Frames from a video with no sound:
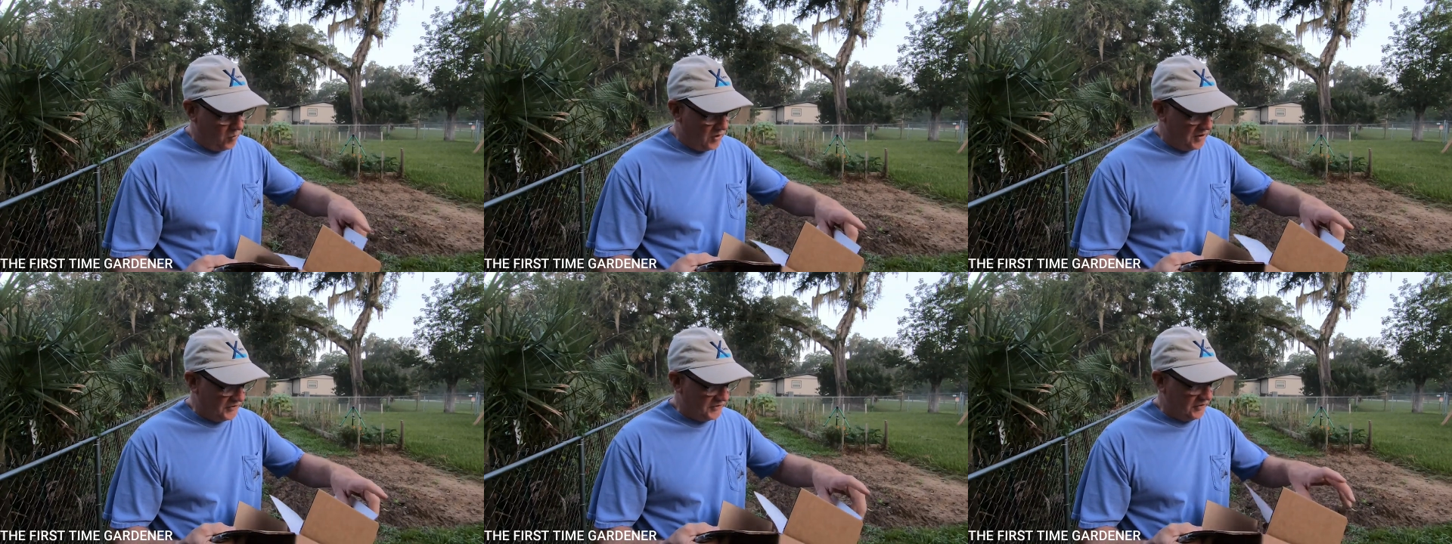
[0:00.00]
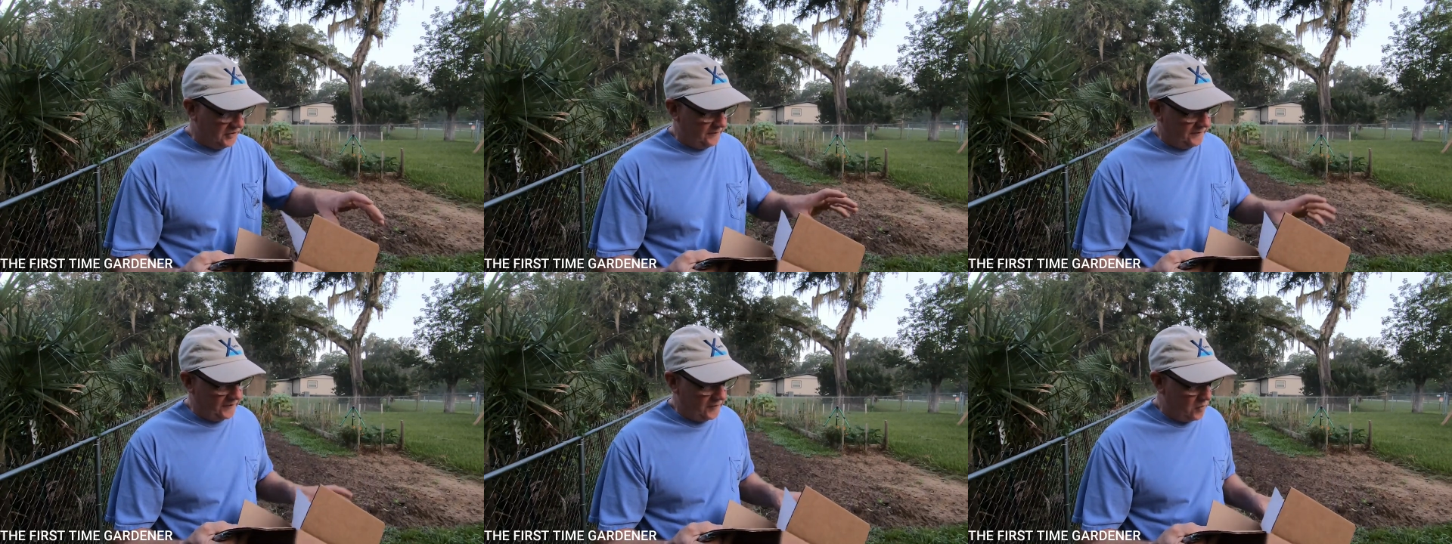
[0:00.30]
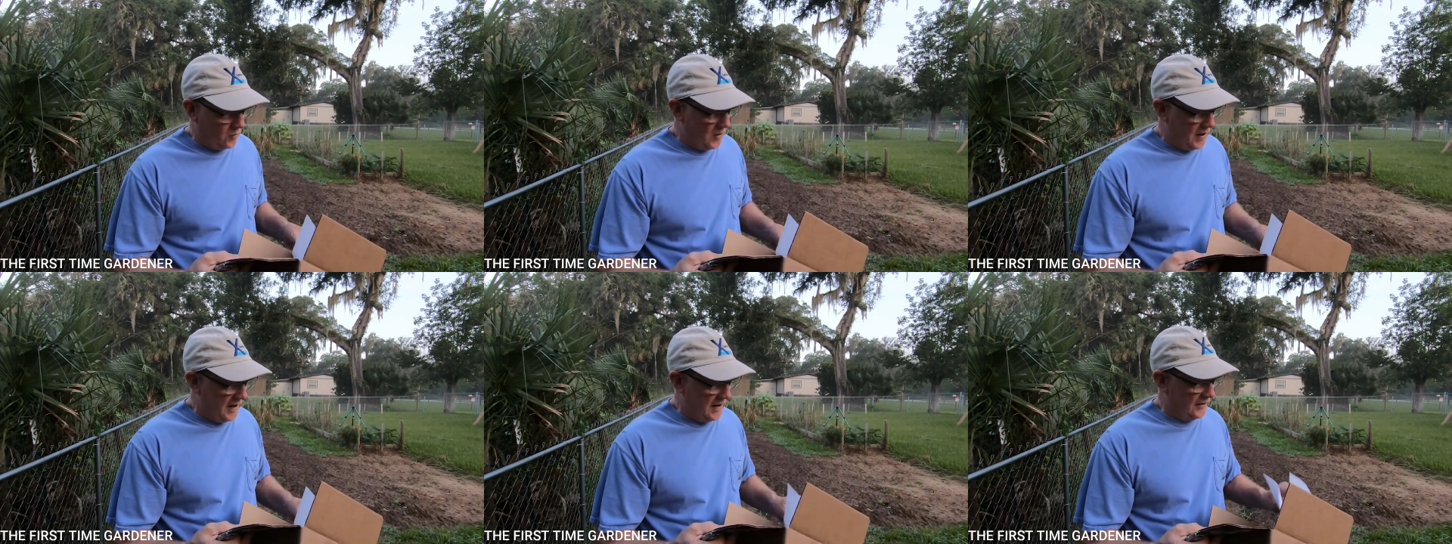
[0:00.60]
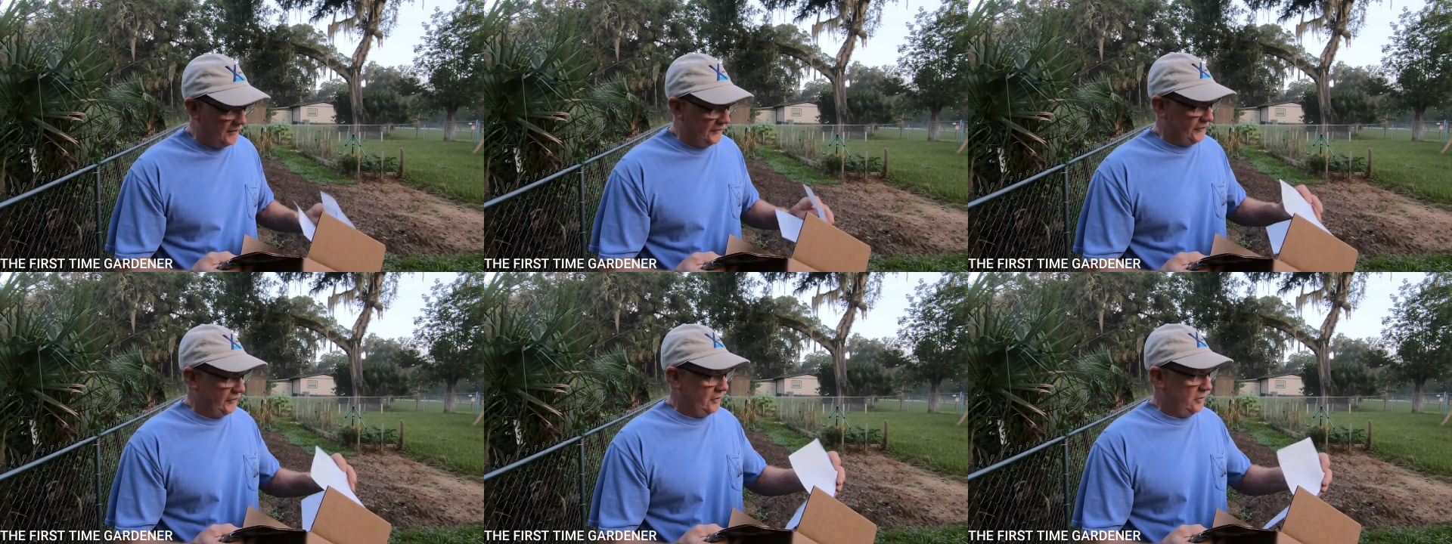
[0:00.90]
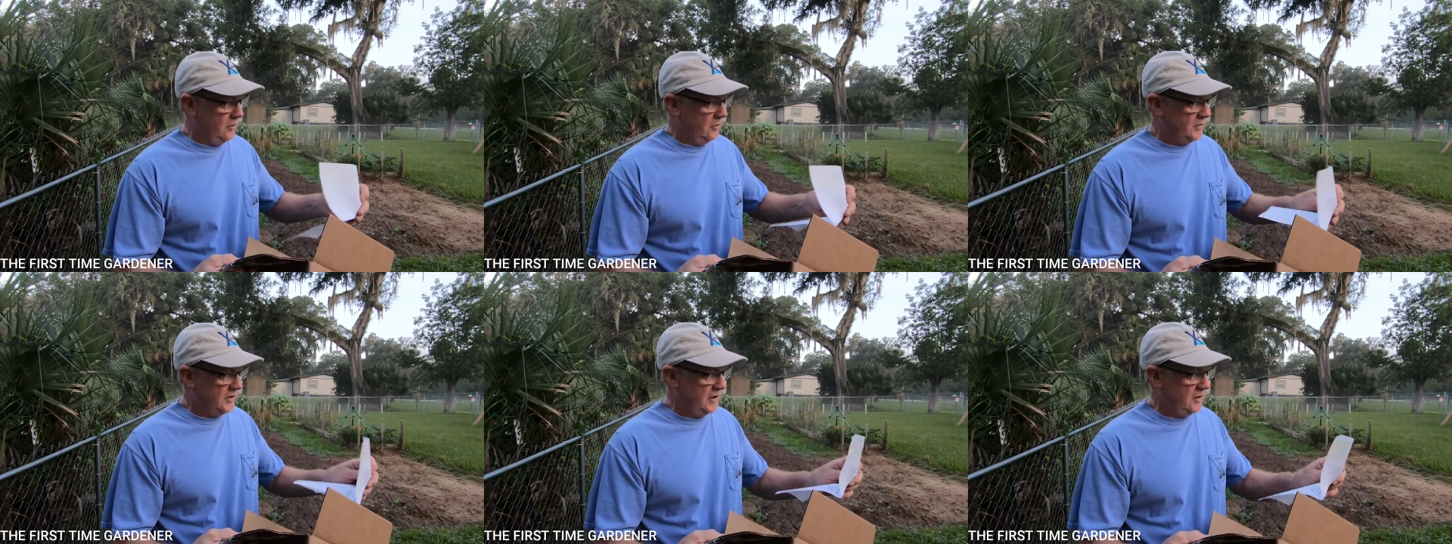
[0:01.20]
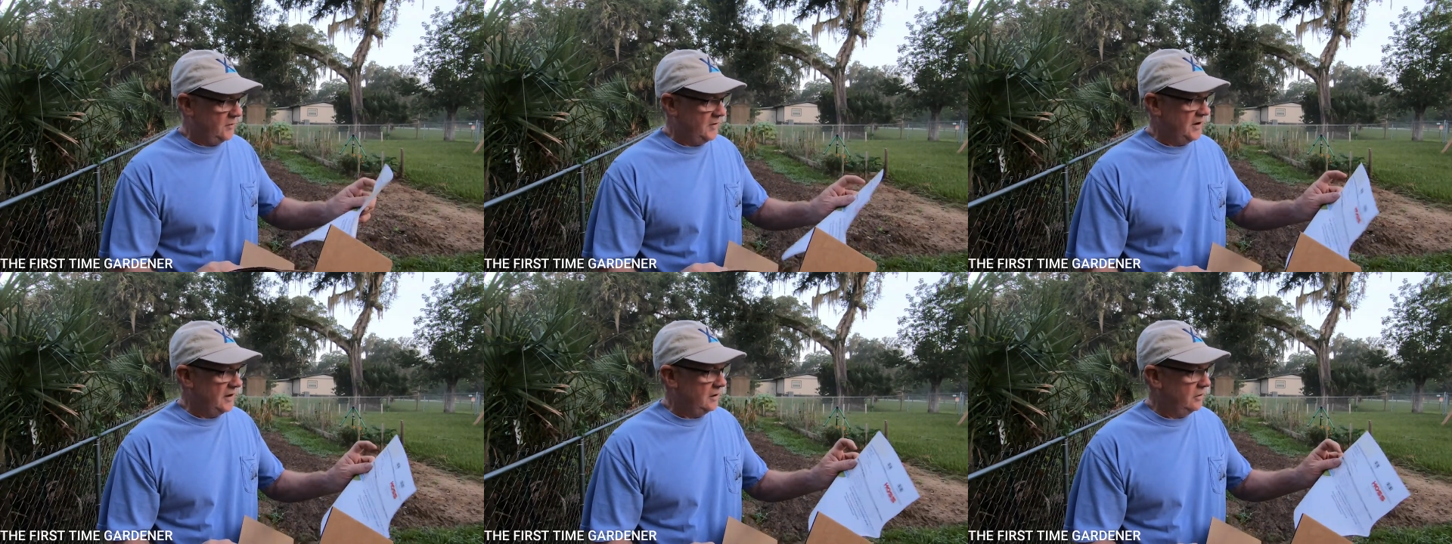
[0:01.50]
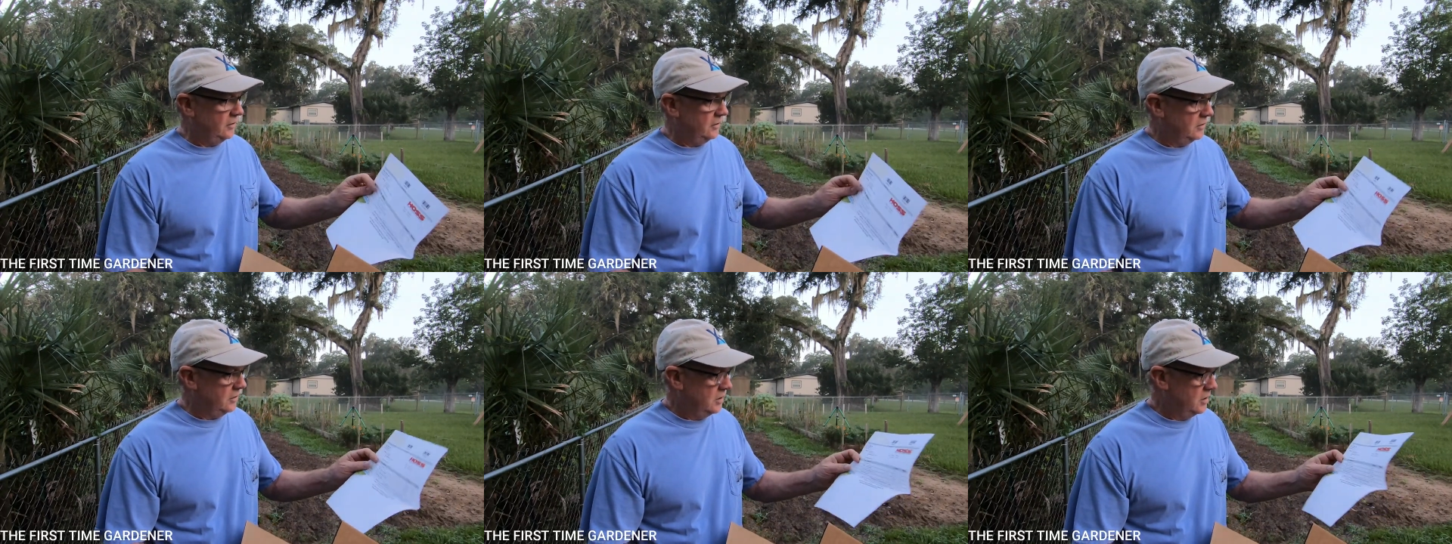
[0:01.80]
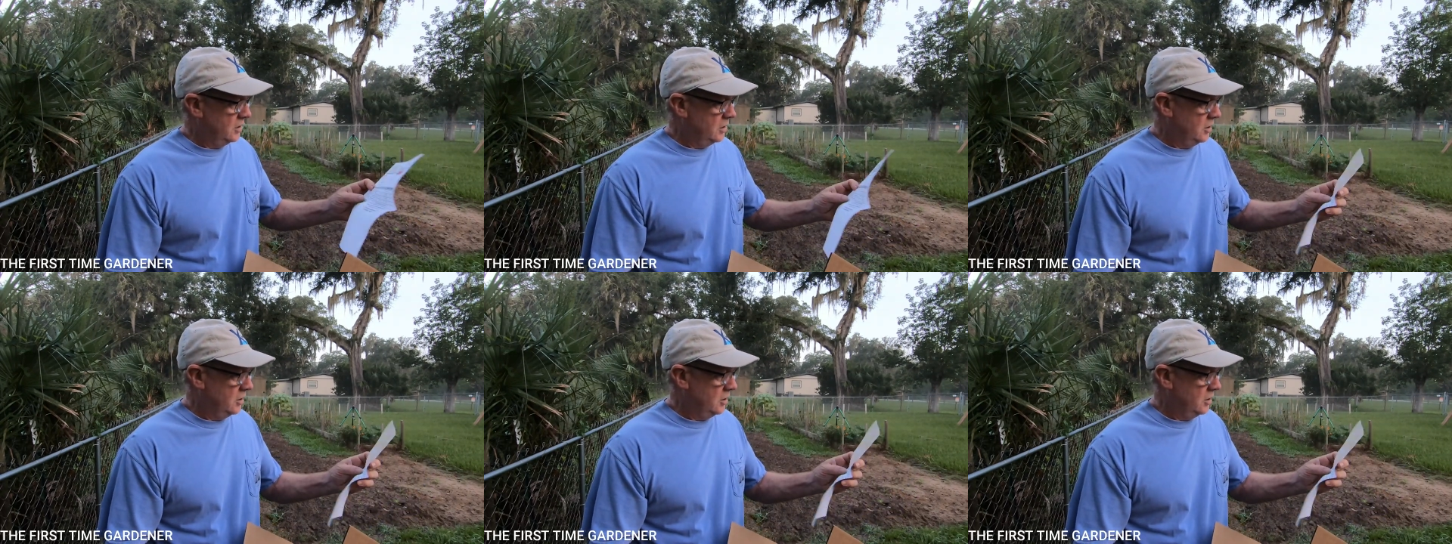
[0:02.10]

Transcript: watching them for a while. So, okay, we got a little,